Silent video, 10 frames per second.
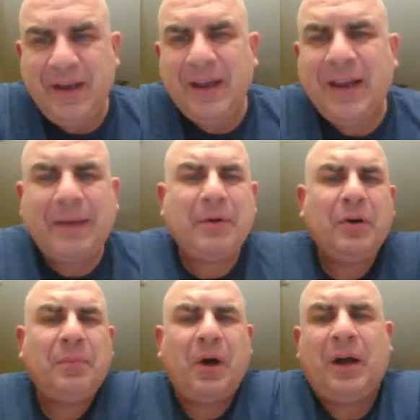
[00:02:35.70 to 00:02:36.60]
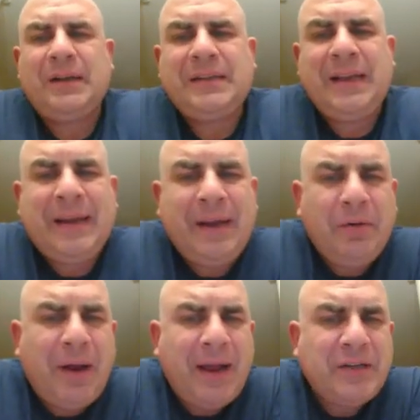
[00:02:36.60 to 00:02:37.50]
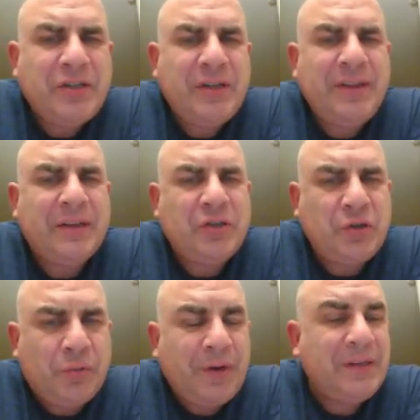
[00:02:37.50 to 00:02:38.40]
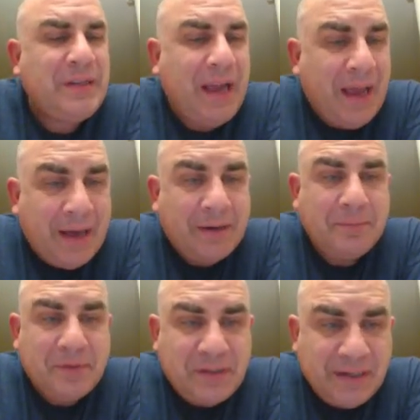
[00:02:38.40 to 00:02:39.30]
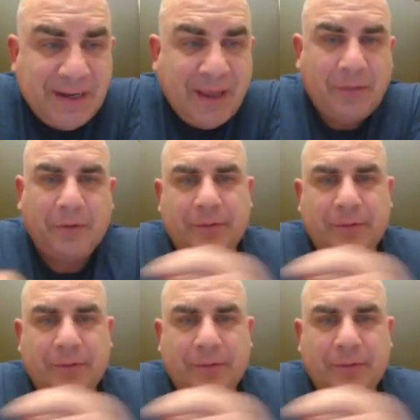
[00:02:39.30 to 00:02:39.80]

Chemical bond, an interaction that joins atoms together.